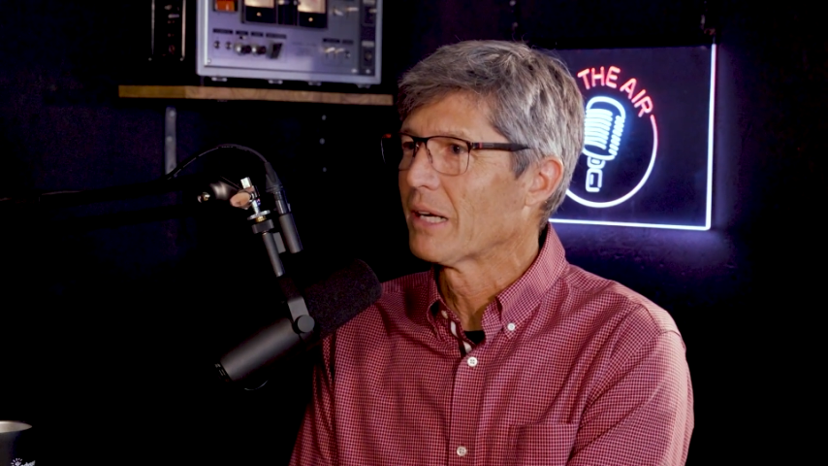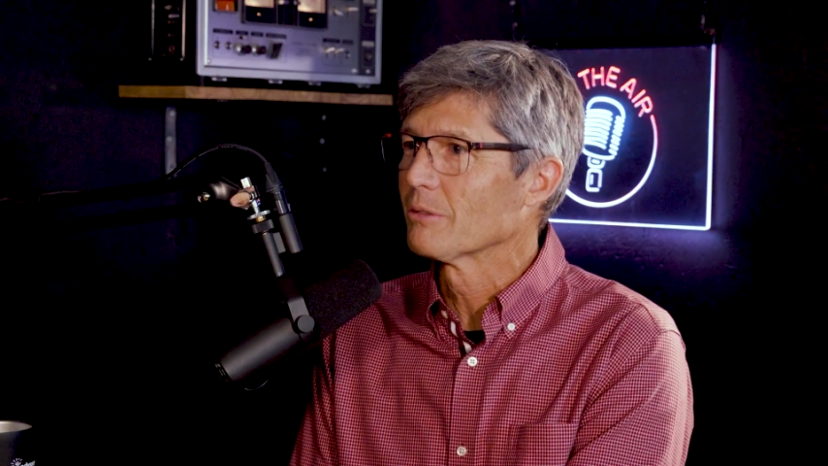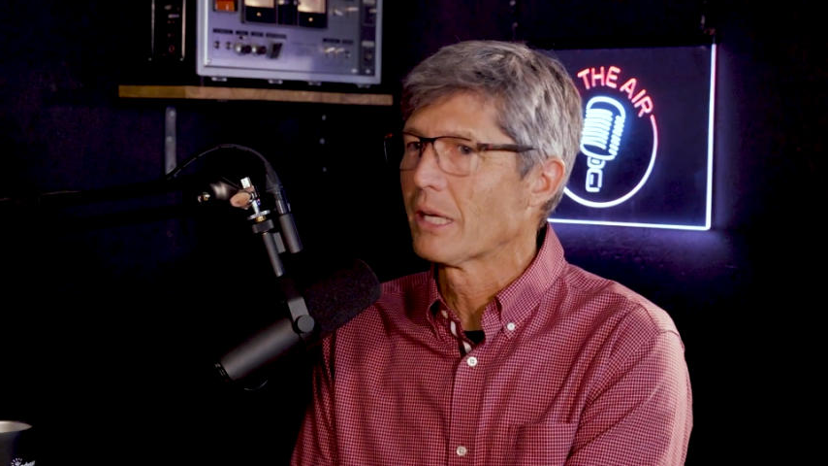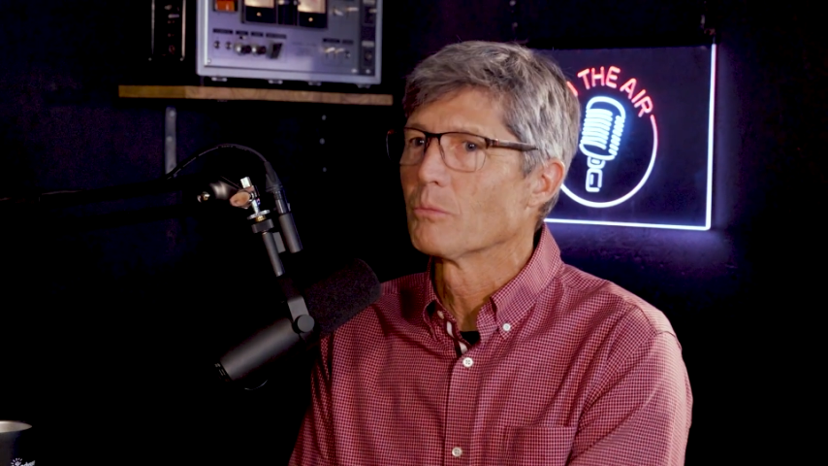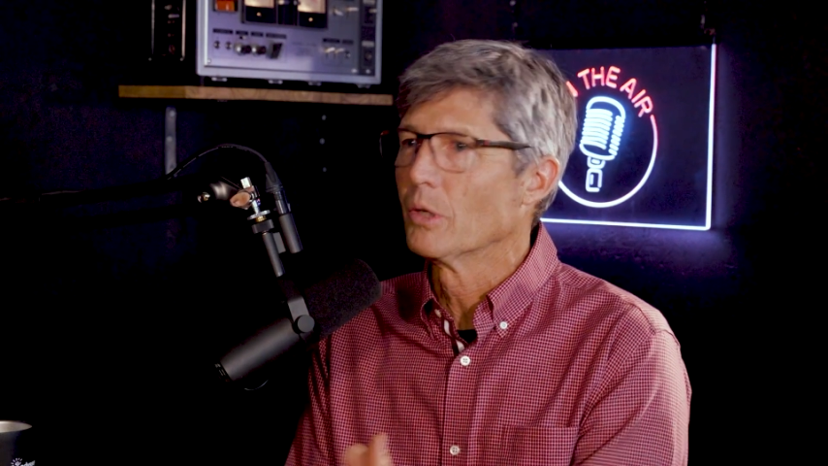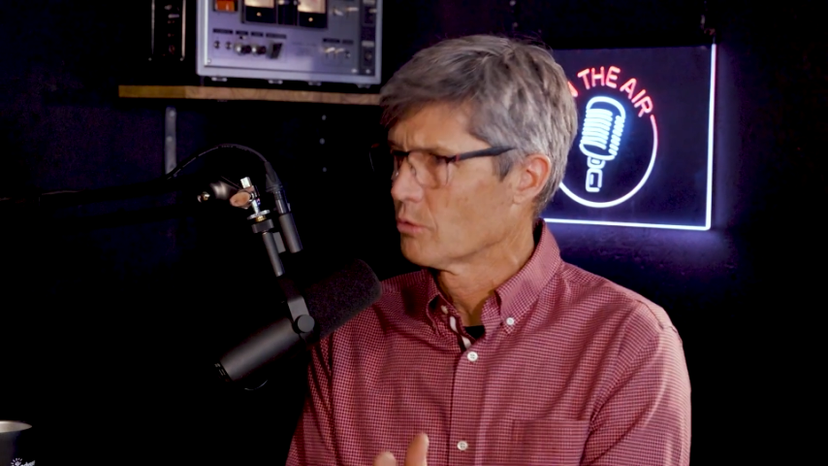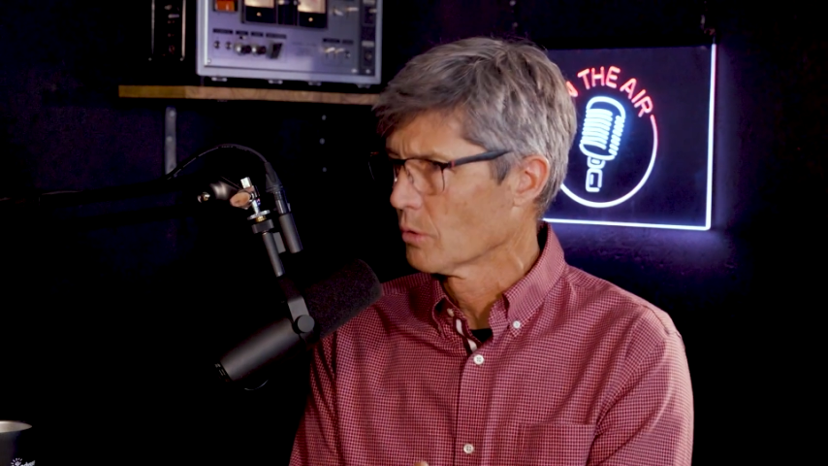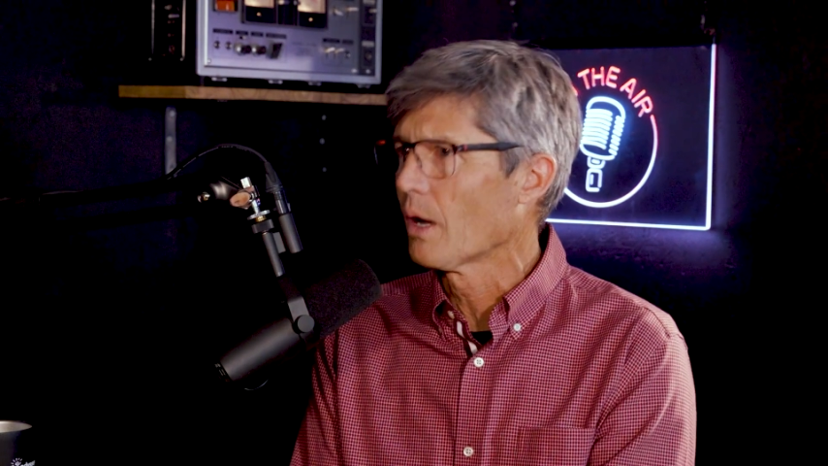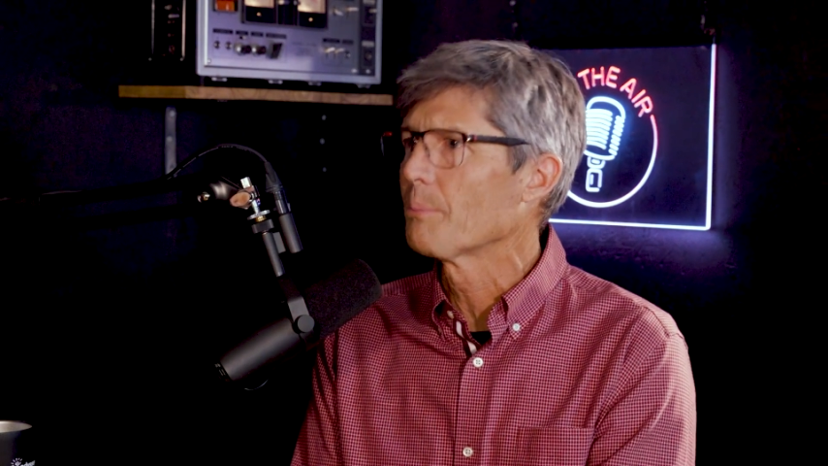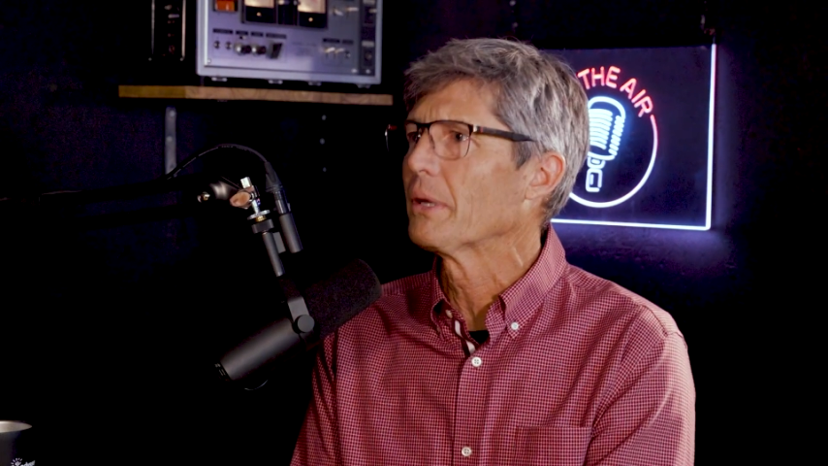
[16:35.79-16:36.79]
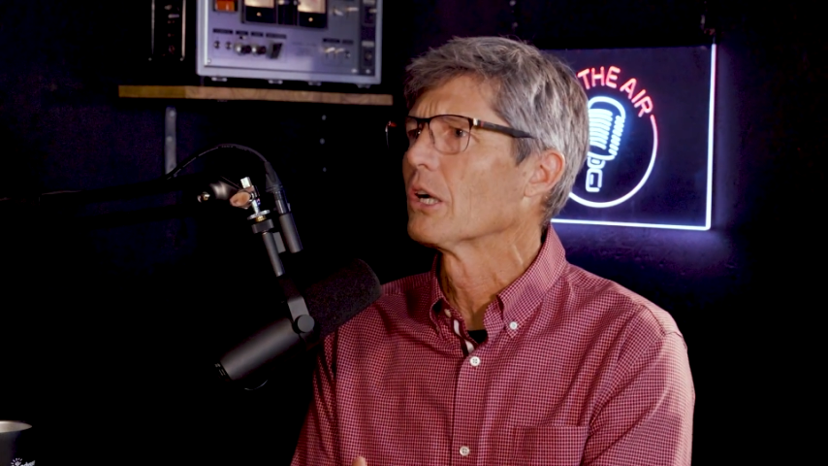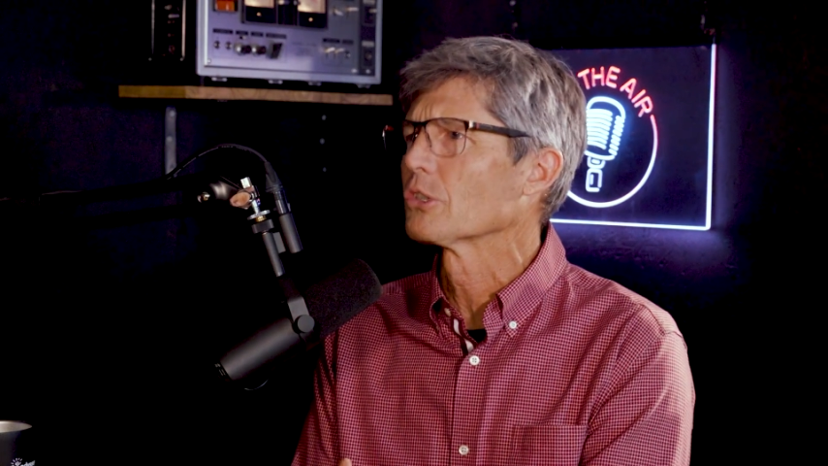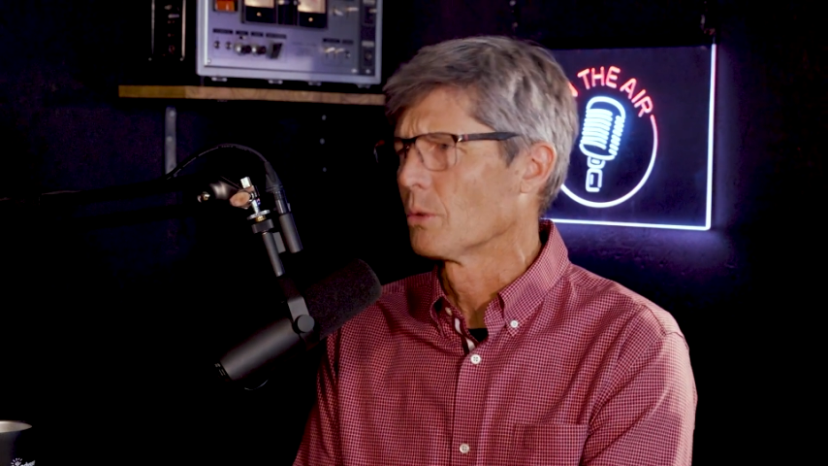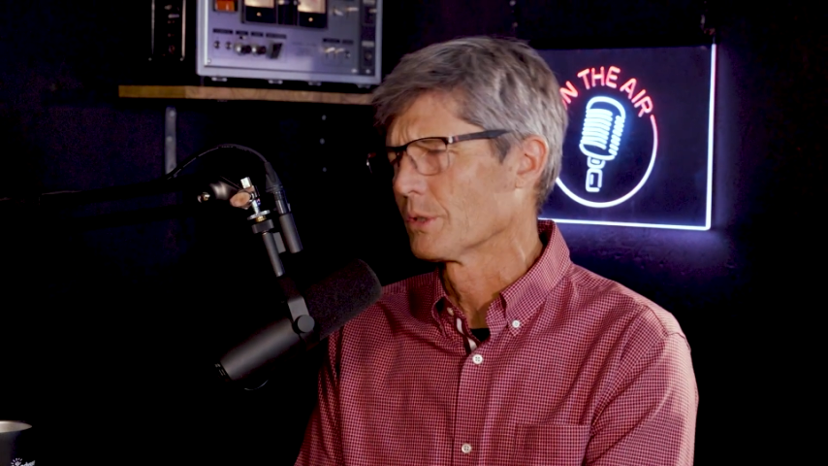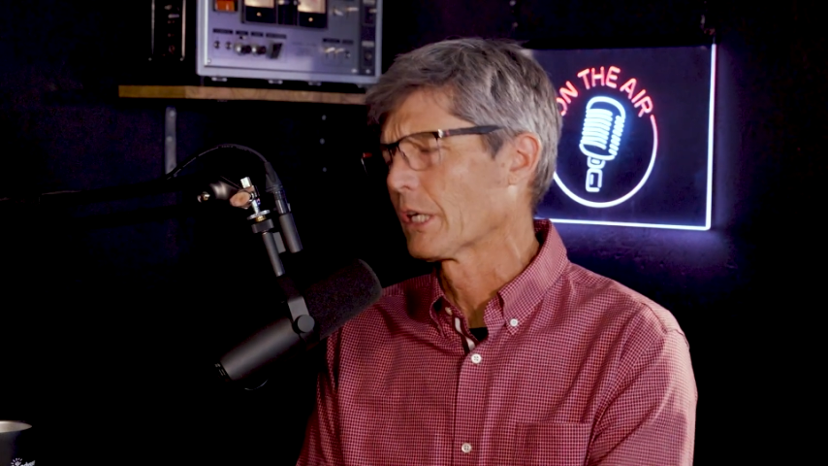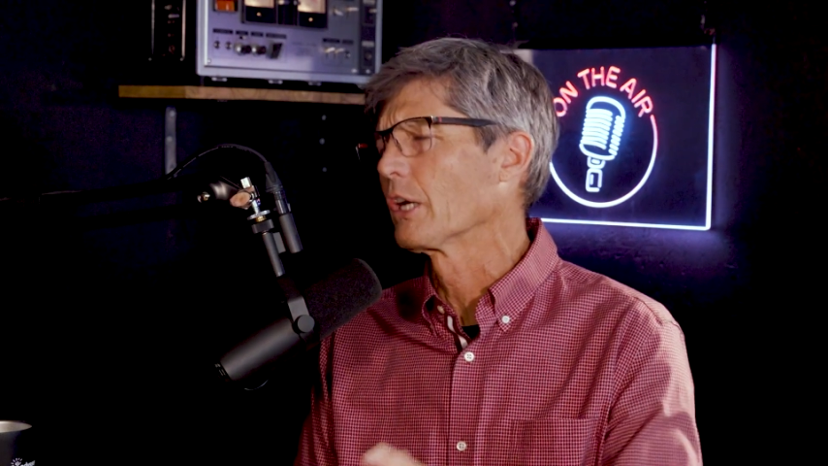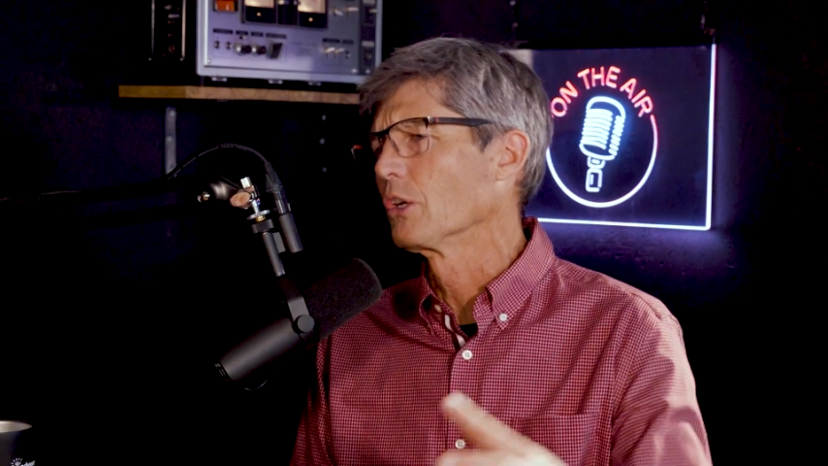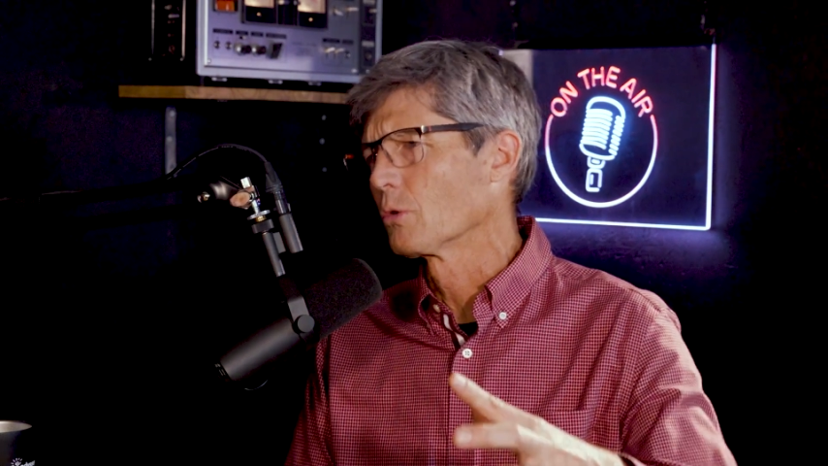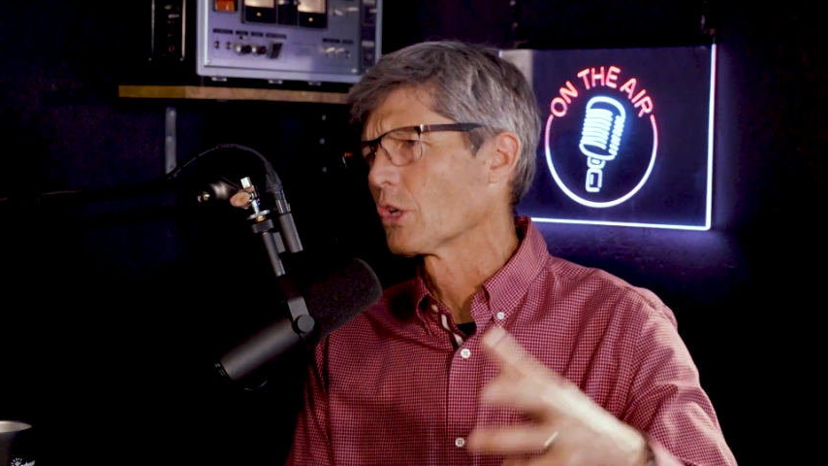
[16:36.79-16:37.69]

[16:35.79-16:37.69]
but it was like we grew up here, so it was like,